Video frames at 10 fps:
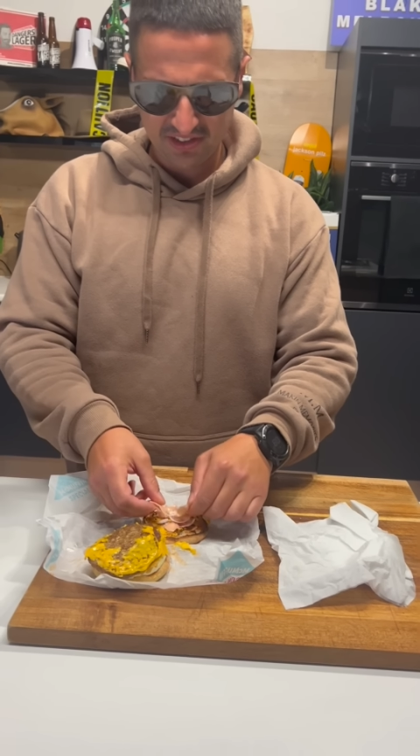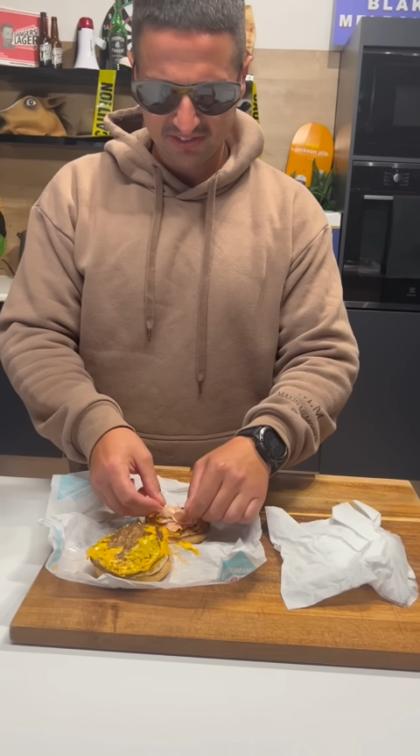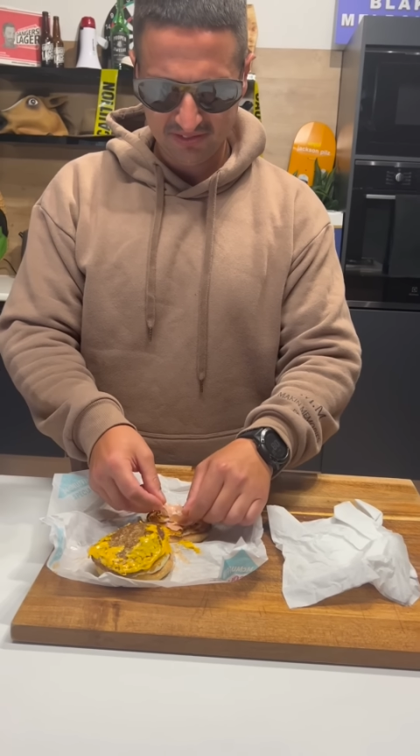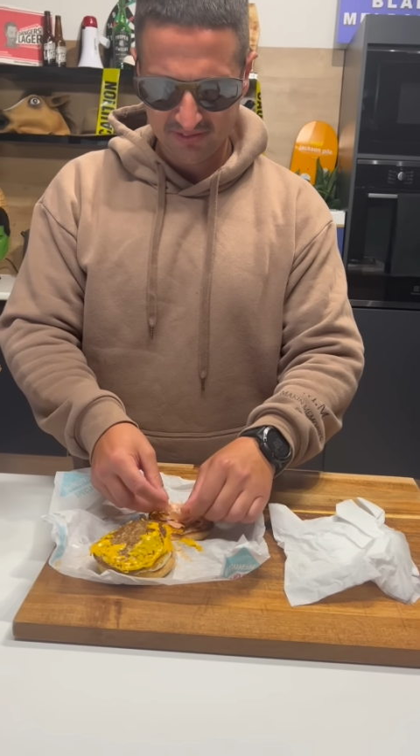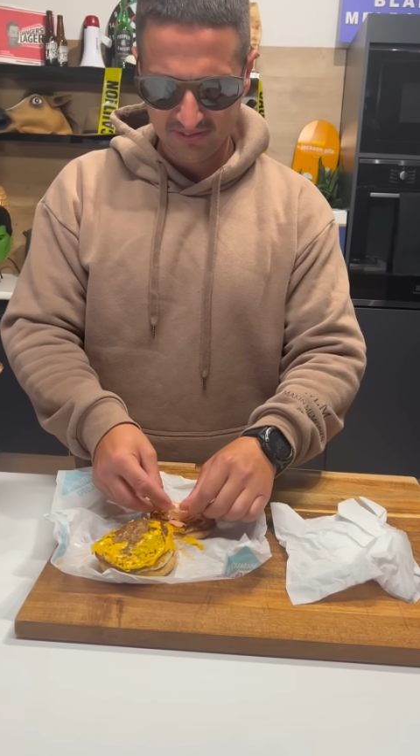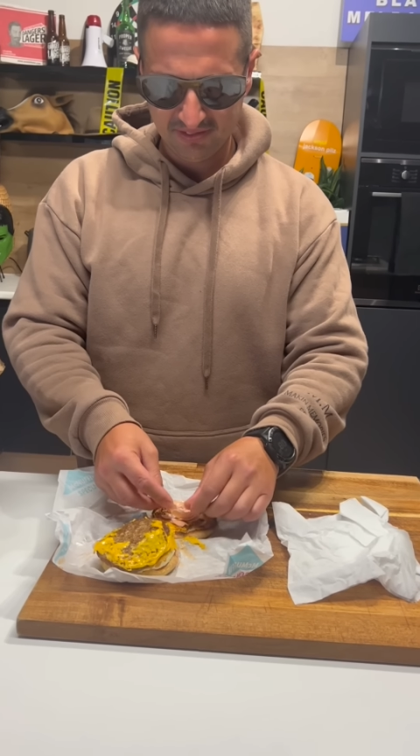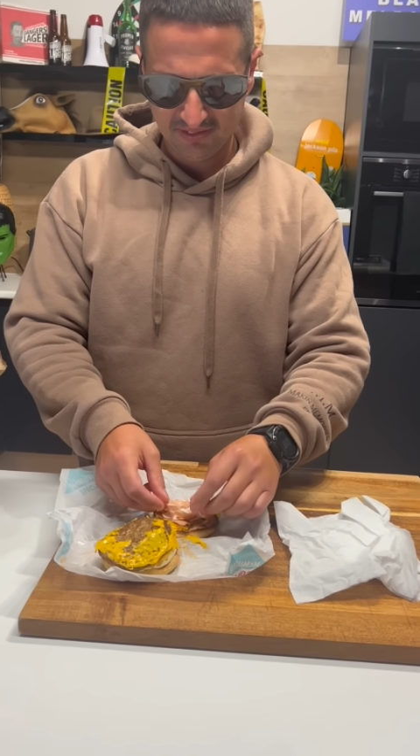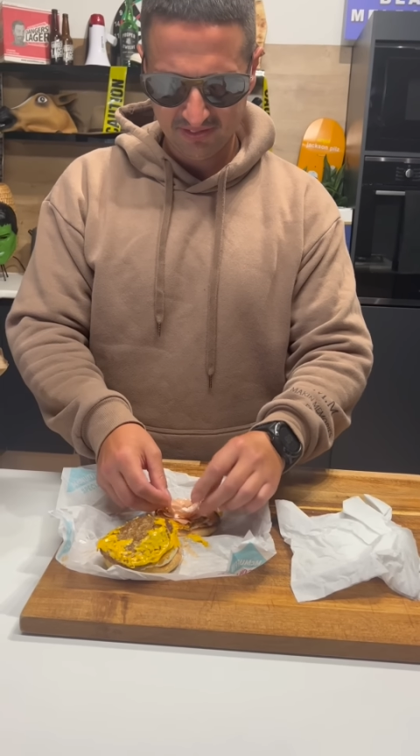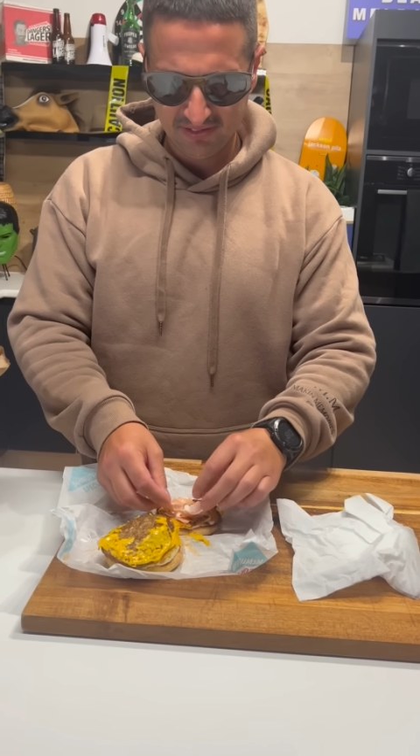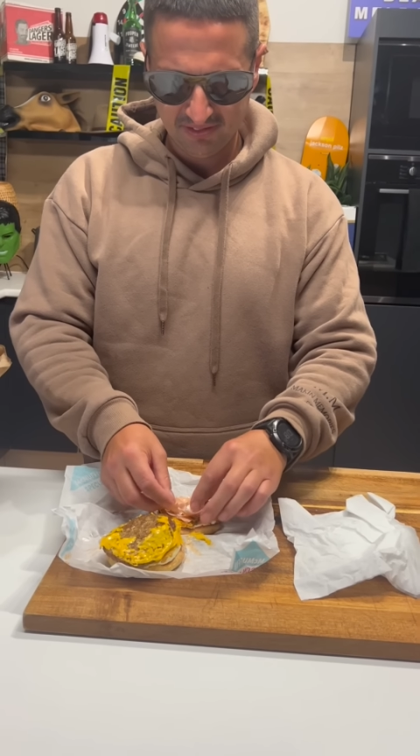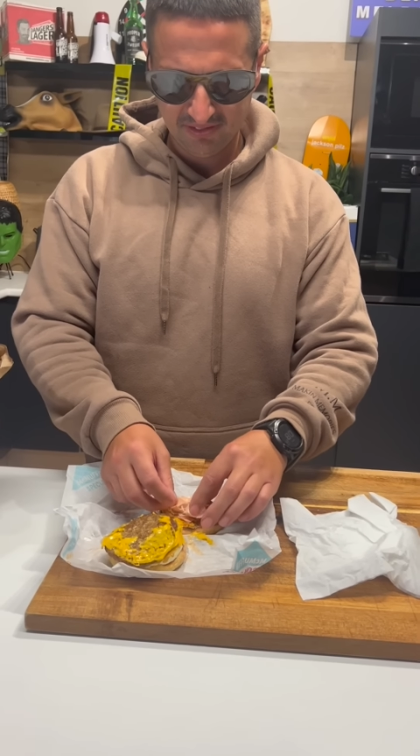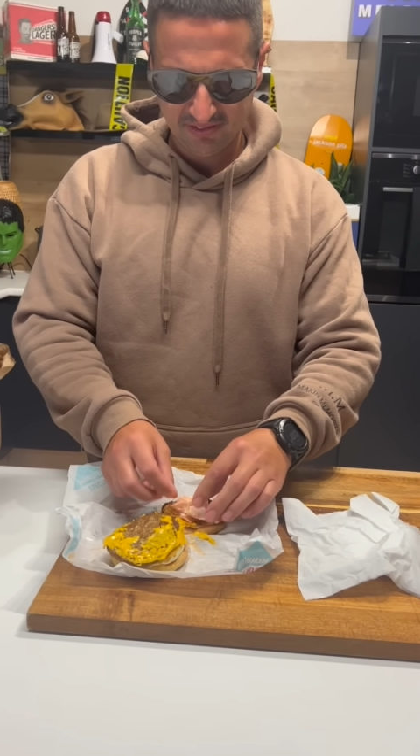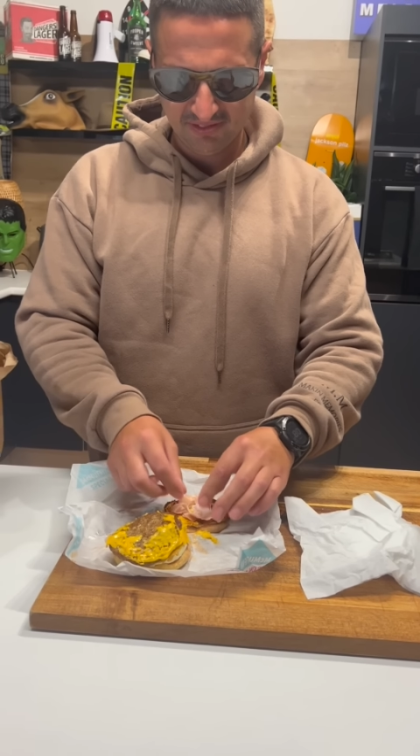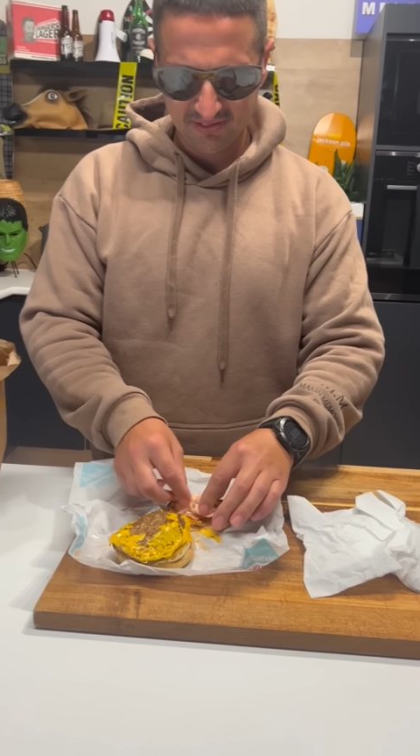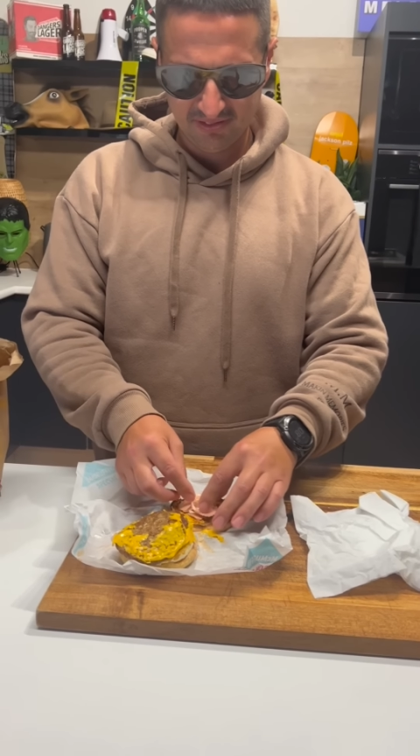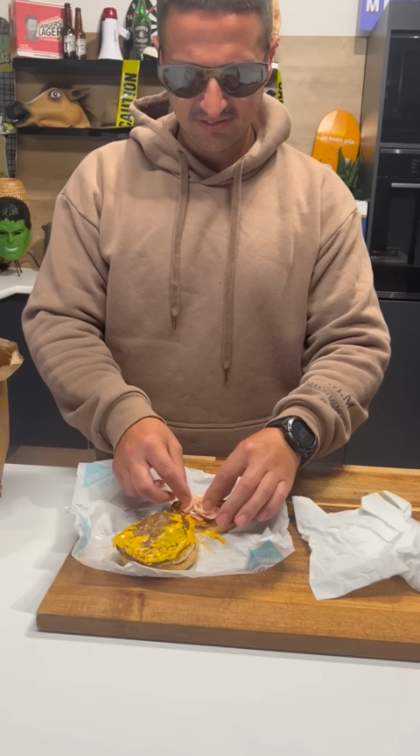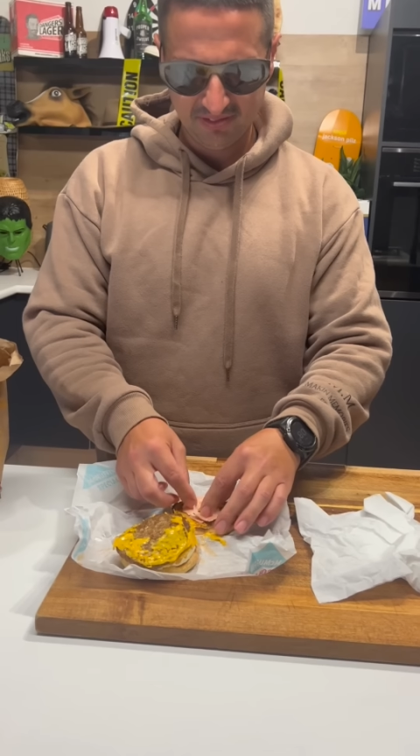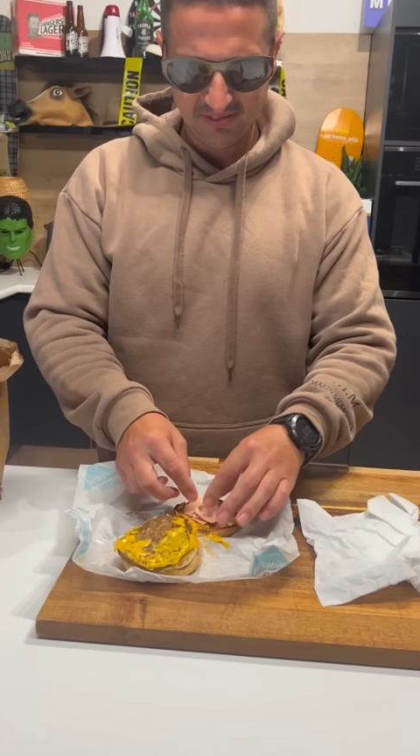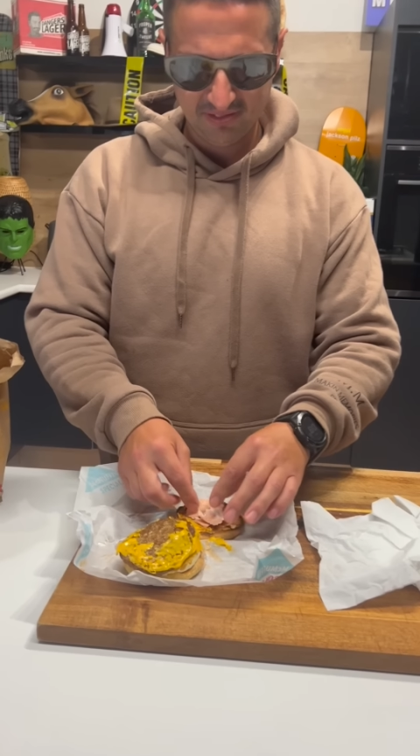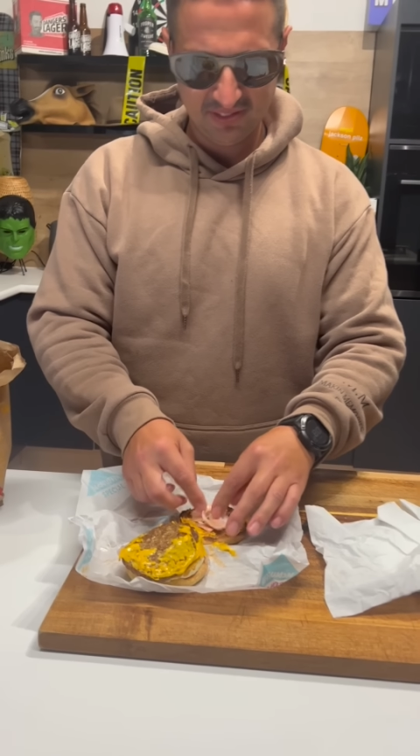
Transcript: Especially a whole fucking egg.